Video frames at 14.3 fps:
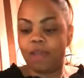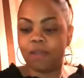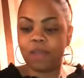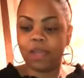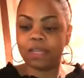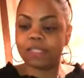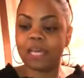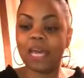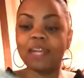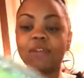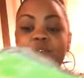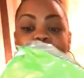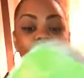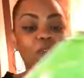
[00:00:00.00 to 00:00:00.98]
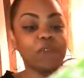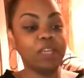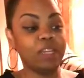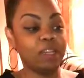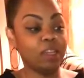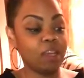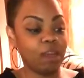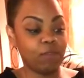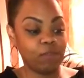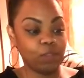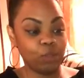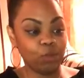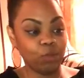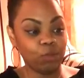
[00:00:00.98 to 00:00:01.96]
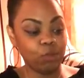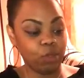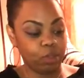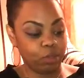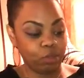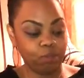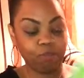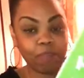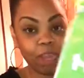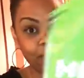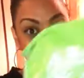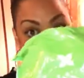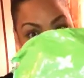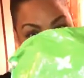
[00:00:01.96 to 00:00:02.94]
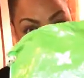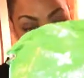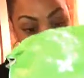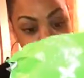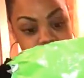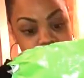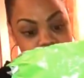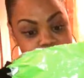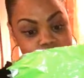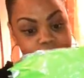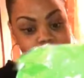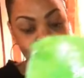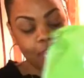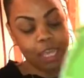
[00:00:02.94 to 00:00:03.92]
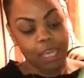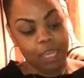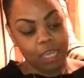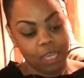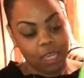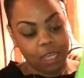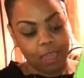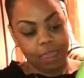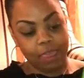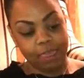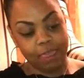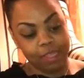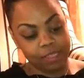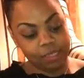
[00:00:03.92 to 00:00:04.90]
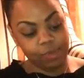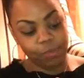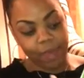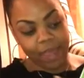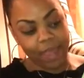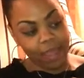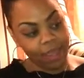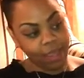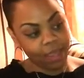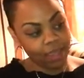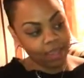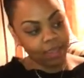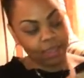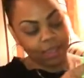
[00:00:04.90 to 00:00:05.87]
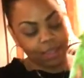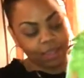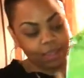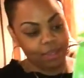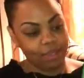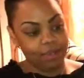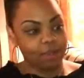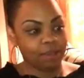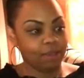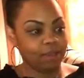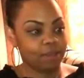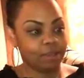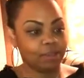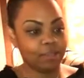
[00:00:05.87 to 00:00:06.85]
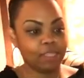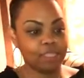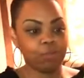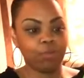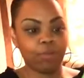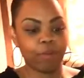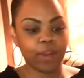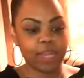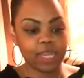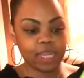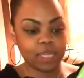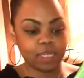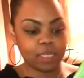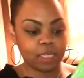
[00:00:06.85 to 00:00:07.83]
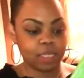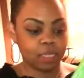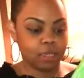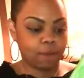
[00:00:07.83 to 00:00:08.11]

Okay, so I don't know if any of you recognize this bag and this brand,